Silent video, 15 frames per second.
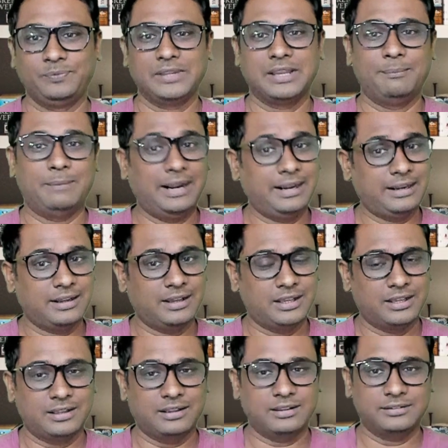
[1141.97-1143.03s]
But
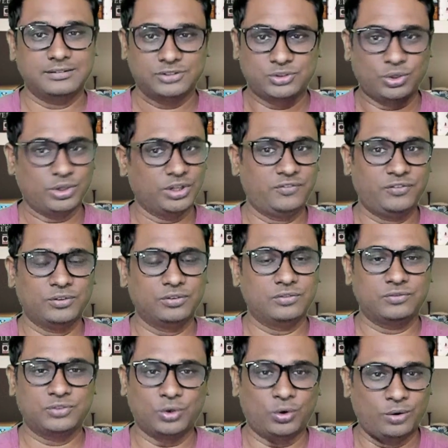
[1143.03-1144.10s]

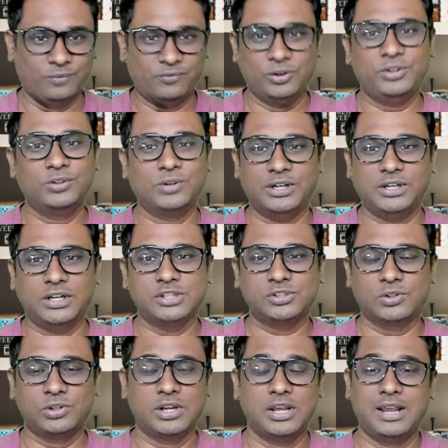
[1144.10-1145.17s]
hopefully you
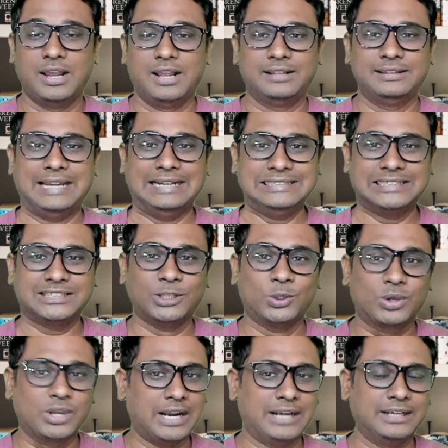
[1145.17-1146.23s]
understood that just
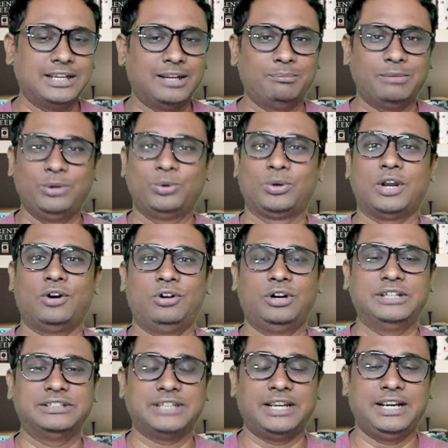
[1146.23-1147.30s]
looking at the number you cannot
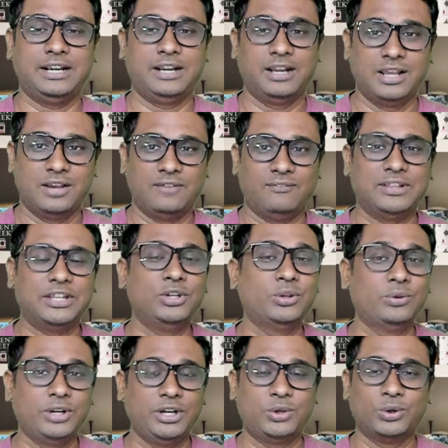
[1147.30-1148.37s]
decide whether you
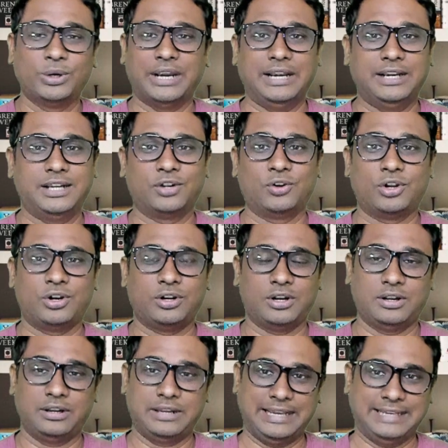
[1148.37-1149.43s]
need to enter or
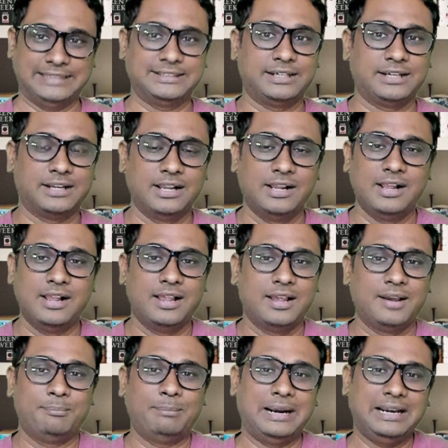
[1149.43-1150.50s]
exit.
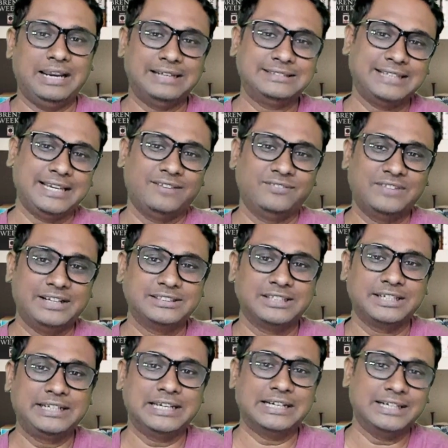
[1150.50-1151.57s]
But let's say if there is a
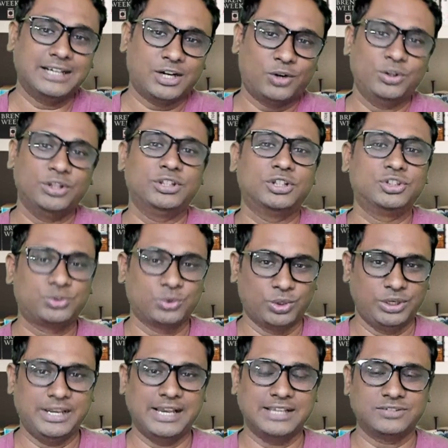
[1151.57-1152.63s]
turnaround in the
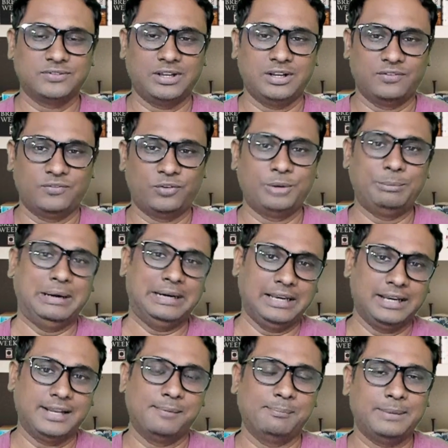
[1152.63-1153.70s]
story as well for
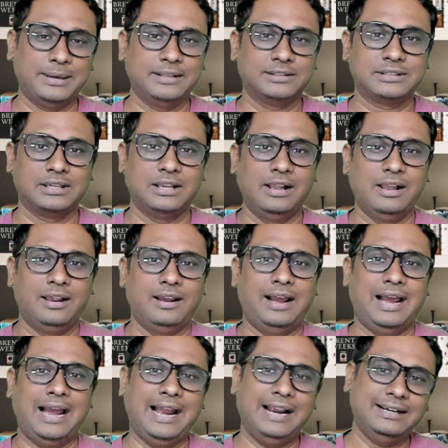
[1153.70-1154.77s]
metal companies,
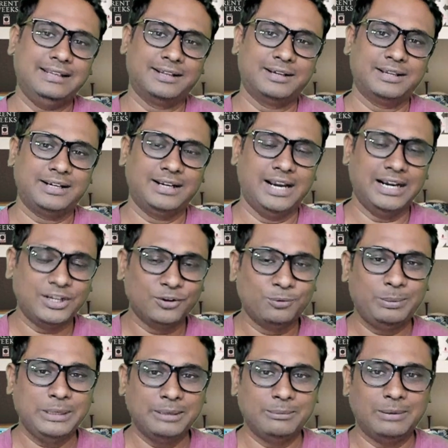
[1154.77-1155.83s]
and the relative
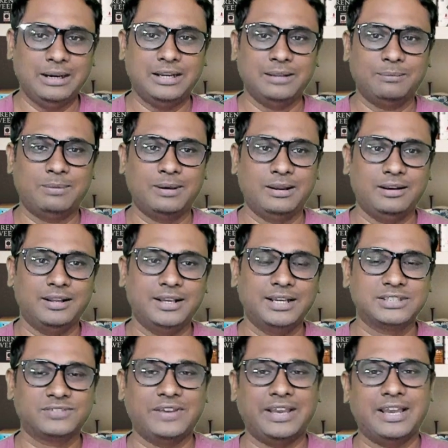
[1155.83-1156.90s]
P multiple
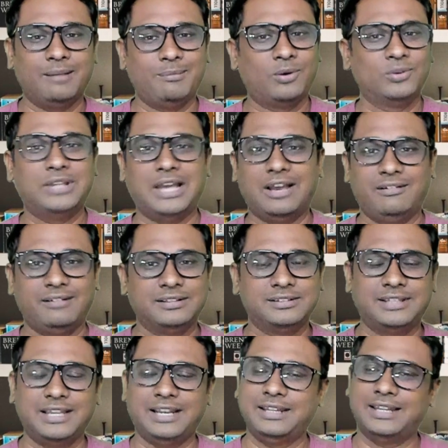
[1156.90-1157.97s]
is way above the average,
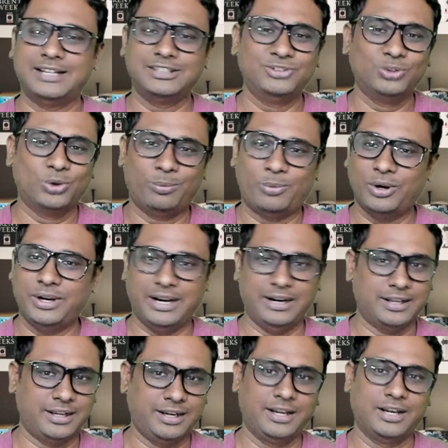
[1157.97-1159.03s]
then there is no point
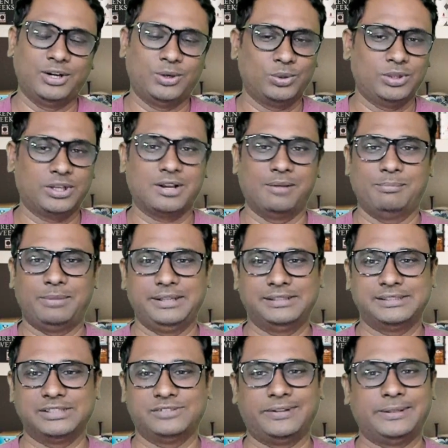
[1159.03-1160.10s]
entering into the companies
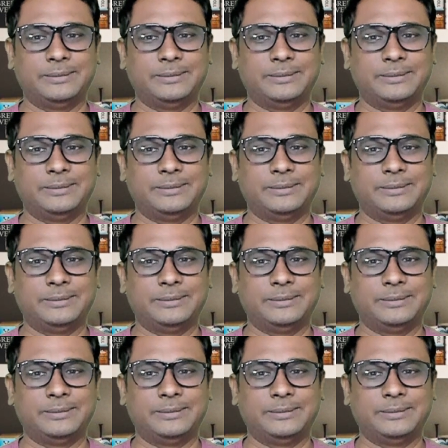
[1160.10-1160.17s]
as well.